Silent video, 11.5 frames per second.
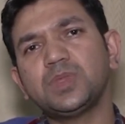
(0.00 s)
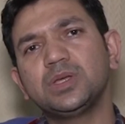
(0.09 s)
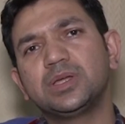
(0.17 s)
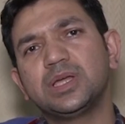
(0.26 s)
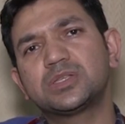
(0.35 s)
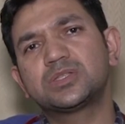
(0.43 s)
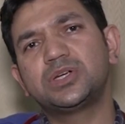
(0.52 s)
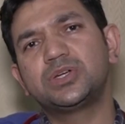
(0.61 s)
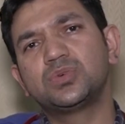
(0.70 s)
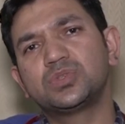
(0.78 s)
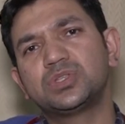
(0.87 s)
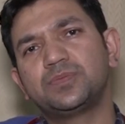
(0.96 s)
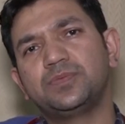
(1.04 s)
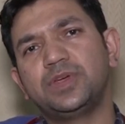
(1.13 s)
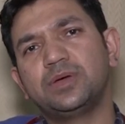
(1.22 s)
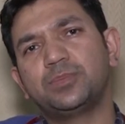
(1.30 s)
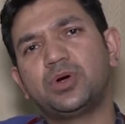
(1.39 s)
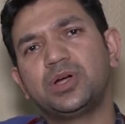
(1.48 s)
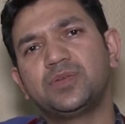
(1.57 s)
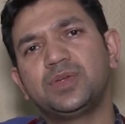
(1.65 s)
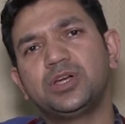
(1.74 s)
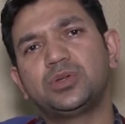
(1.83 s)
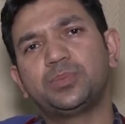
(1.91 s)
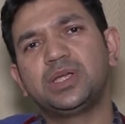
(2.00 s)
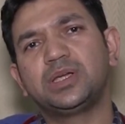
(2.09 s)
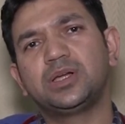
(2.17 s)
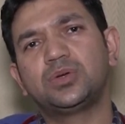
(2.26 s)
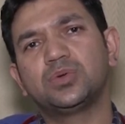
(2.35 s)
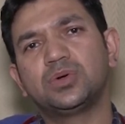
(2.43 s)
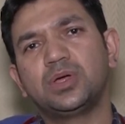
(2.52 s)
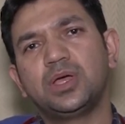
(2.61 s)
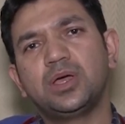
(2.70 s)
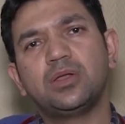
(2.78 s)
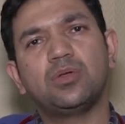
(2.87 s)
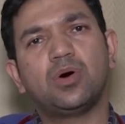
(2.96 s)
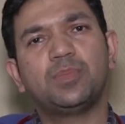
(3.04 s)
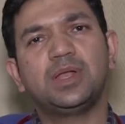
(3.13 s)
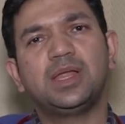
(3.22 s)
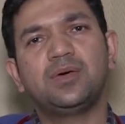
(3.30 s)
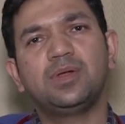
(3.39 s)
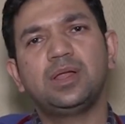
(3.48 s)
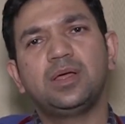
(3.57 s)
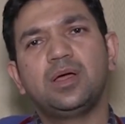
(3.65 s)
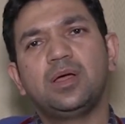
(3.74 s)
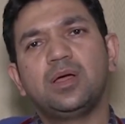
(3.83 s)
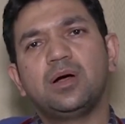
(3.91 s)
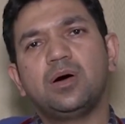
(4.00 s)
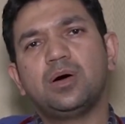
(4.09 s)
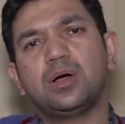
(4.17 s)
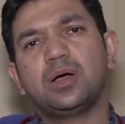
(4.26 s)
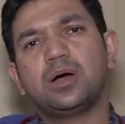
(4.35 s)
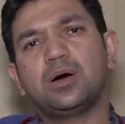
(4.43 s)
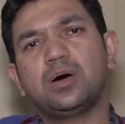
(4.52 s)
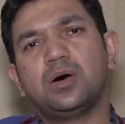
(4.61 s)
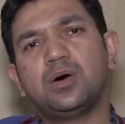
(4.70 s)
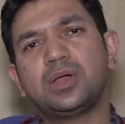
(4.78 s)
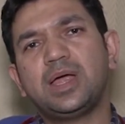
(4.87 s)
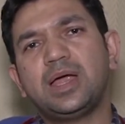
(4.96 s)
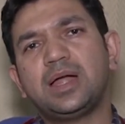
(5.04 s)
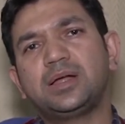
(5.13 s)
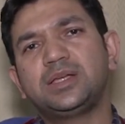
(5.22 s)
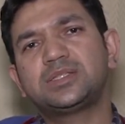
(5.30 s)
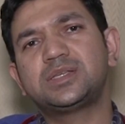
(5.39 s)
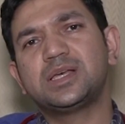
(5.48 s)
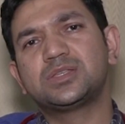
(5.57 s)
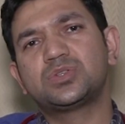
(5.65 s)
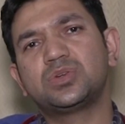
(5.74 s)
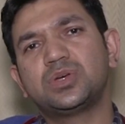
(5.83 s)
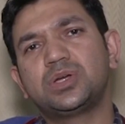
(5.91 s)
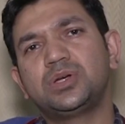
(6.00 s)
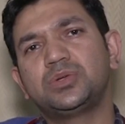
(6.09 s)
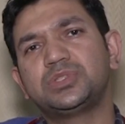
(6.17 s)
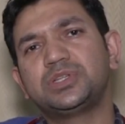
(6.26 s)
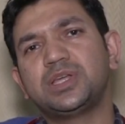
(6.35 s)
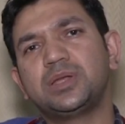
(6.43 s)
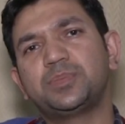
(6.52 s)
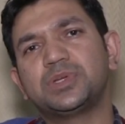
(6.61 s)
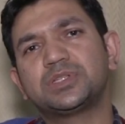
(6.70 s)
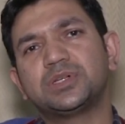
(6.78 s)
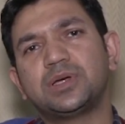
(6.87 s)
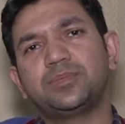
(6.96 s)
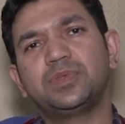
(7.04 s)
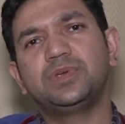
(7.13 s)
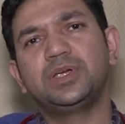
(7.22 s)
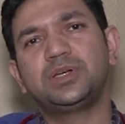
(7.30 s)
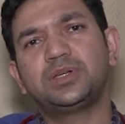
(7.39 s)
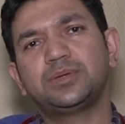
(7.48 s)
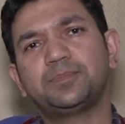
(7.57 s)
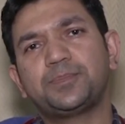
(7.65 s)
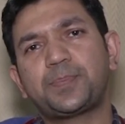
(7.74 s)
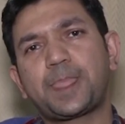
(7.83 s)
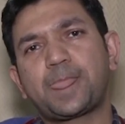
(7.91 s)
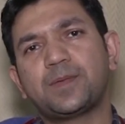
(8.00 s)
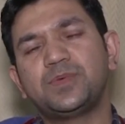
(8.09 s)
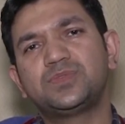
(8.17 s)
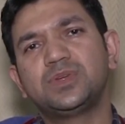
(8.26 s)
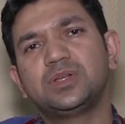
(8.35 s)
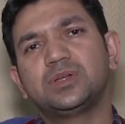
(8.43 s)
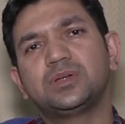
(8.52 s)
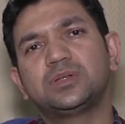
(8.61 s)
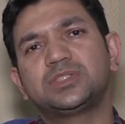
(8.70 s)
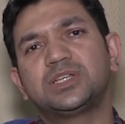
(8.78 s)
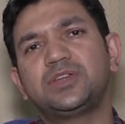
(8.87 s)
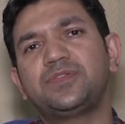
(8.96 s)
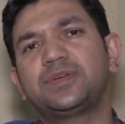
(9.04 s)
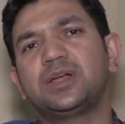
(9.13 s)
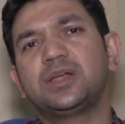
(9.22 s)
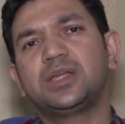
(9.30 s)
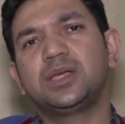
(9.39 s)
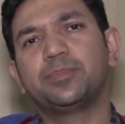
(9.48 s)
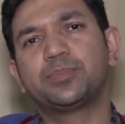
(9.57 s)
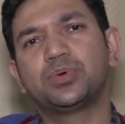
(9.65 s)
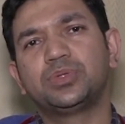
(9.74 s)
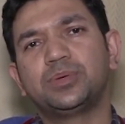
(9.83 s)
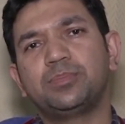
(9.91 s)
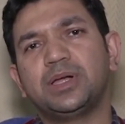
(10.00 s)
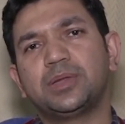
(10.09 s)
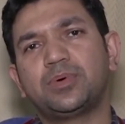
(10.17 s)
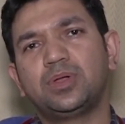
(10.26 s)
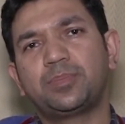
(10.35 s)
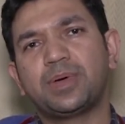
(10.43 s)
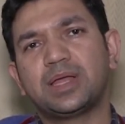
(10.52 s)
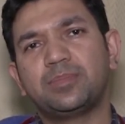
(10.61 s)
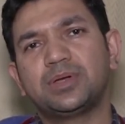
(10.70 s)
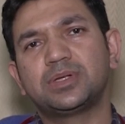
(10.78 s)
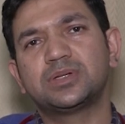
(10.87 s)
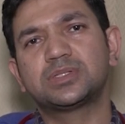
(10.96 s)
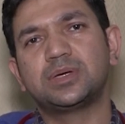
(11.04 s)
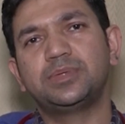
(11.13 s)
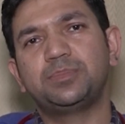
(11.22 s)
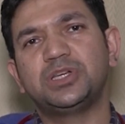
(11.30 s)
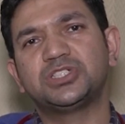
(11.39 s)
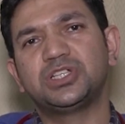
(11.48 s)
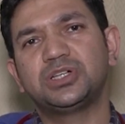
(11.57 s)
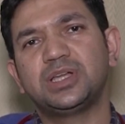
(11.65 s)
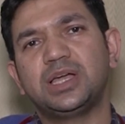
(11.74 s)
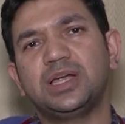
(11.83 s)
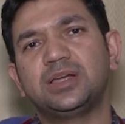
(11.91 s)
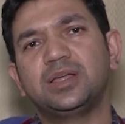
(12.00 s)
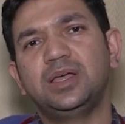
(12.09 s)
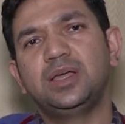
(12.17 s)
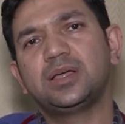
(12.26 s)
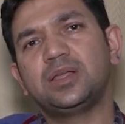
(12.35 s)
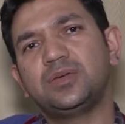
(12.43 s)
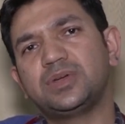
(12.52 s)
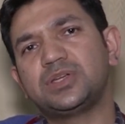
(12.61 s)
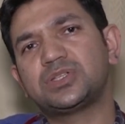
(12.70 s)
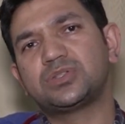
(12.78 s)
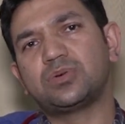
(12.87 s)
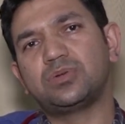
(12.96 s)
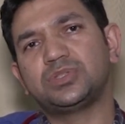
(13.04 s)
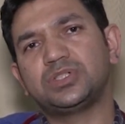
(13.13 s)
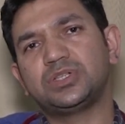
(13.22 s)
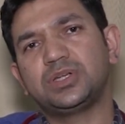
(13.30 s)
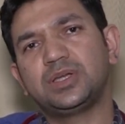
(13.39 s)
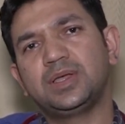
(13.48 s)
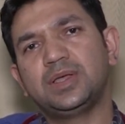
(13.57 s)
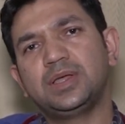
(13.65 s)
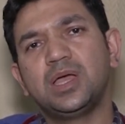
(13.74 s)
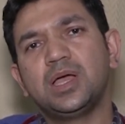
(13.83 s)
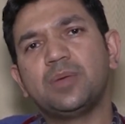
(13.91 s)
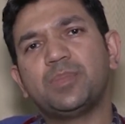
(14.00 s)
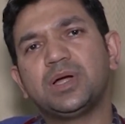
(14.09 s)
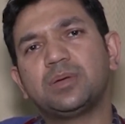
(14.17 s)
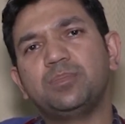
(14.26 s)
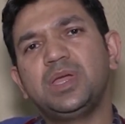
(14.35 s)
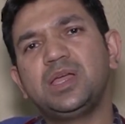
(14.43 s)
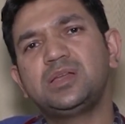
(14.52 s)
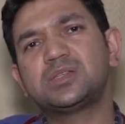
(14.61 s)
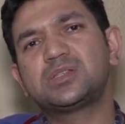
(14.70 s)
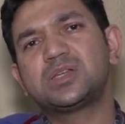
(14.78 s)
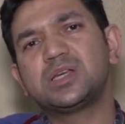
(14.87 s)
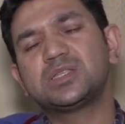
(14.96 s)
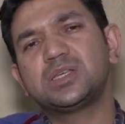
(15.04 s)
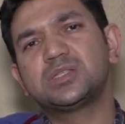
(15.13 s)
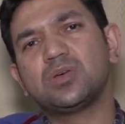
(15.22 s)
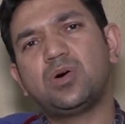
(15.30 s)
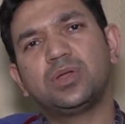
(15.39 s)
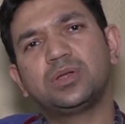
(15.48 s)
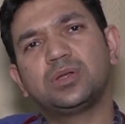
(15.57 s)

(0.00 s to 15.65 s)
the body weight to bring it to normal level, or at least he has to reduce the 10% of the weight, which will significantly improve the metabolic parameters of the patient and liver histology. But main stress is on